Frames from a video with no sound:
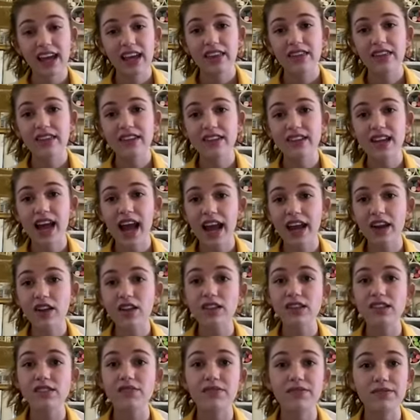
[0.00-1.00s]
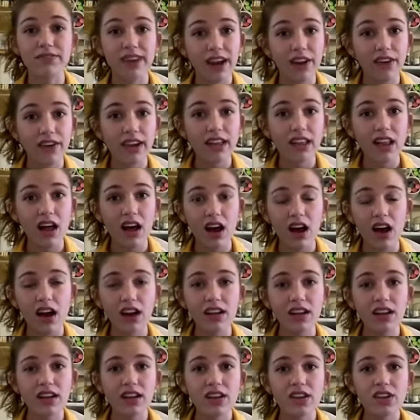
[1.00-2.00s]
The title is very
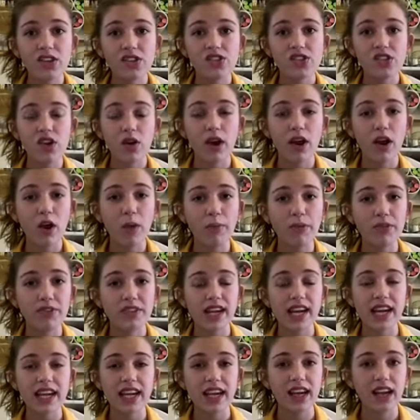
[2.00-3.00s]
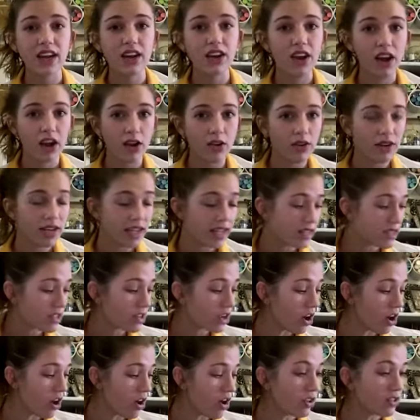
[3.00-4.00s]
long, so I hope you're taking a note. It's
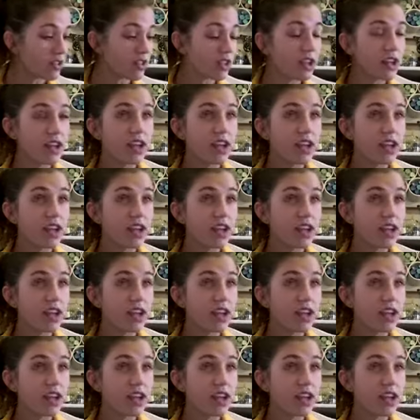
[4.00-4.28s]
called